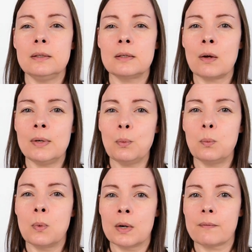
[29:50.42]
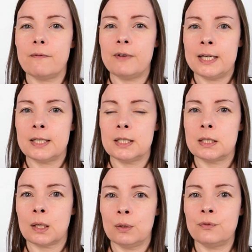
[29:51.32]
only one finish
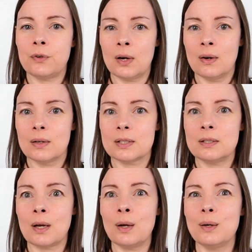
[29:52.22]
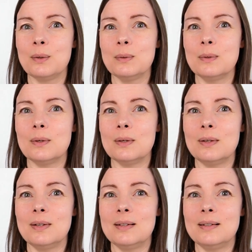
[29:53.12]
so far. So
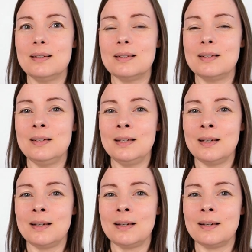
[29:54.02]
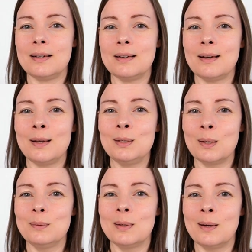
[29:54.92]
yeah, I
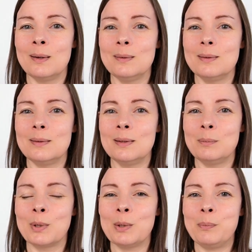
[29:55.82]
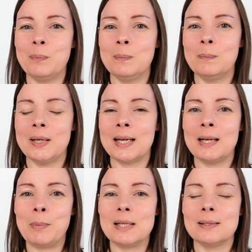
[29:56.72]
don't know. It might be
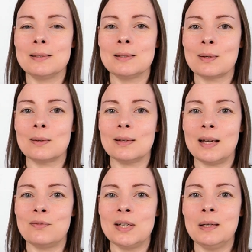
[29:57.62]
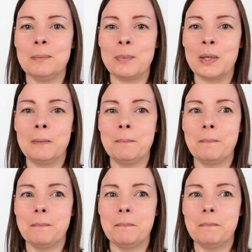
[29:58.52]
getting a bit start heavy, but
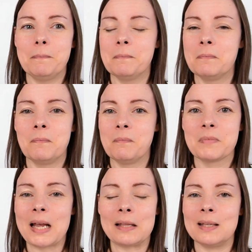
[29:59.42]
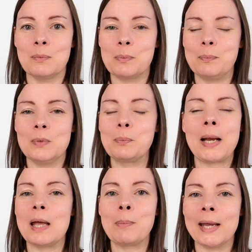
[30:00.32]
I think we'll
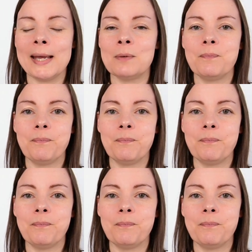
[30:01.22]
play it by ear.